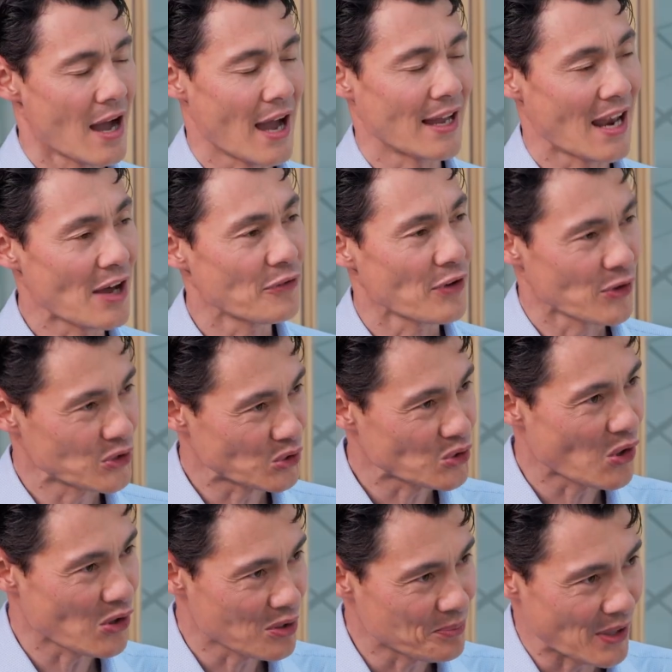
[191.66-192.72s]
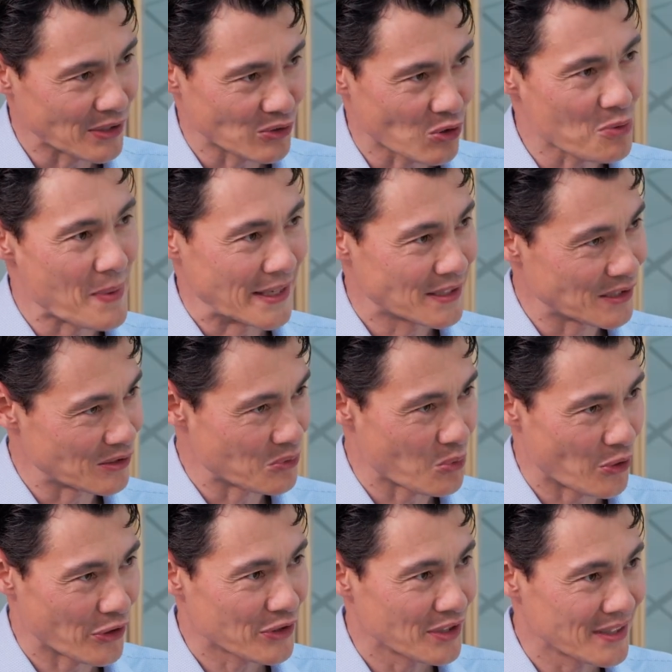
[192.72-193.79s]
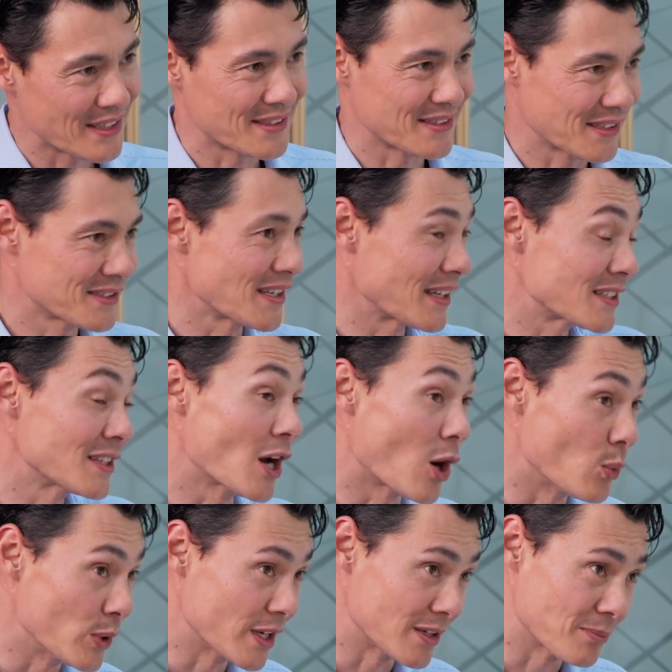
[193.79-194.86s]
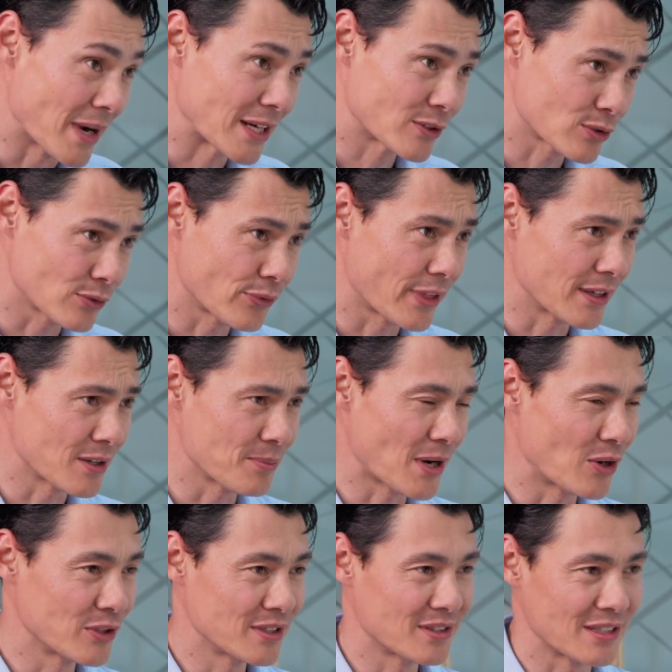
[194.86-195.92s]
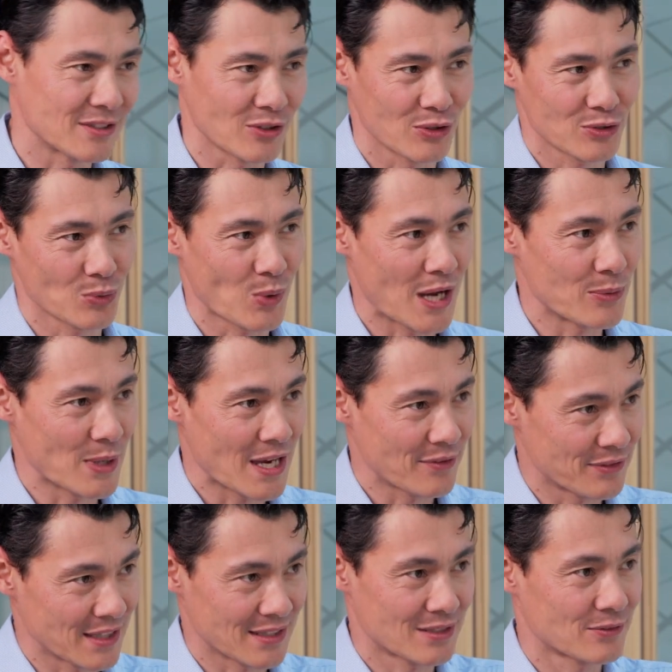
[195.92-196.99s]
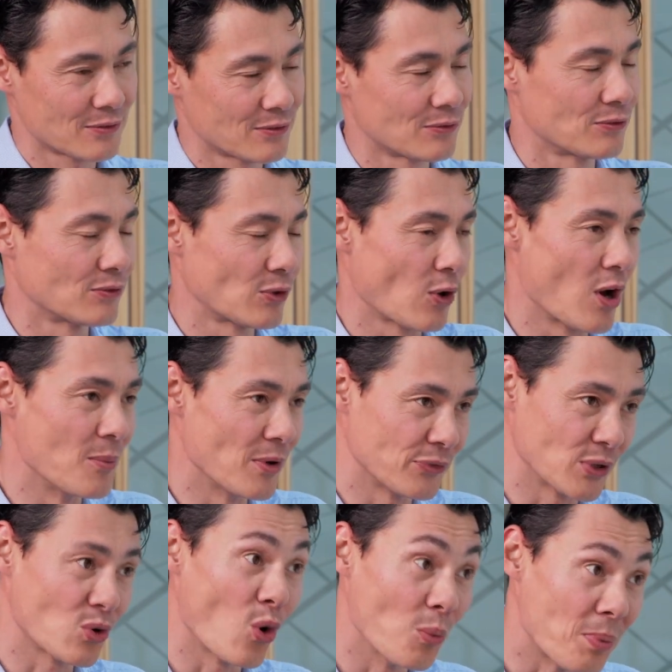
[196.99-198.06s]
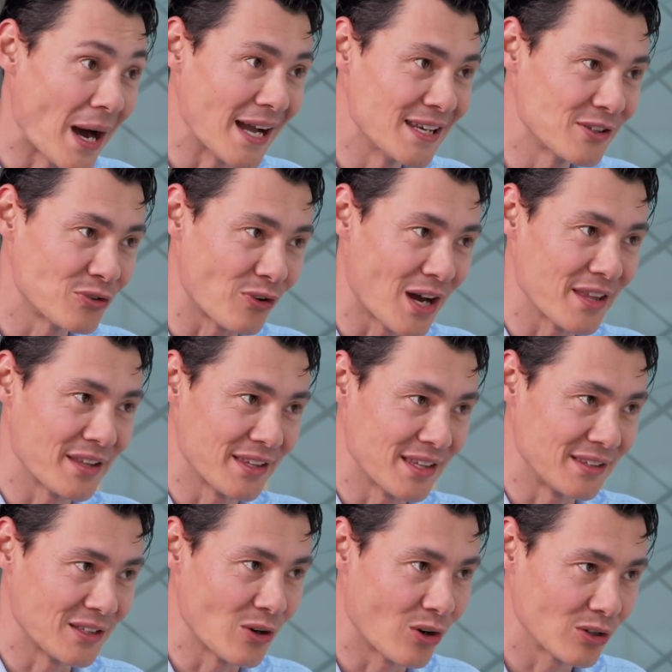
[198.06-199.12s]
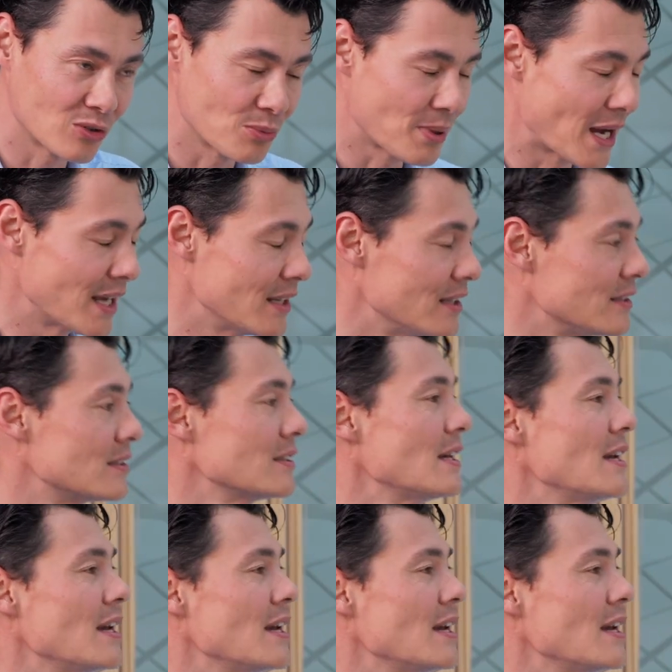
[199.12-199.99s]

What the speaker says: I love how you talk about augmenting the worker. That's exactly how we at Microsoft think about it. That's also why we have that term of the co-pilot rather than the autopilot.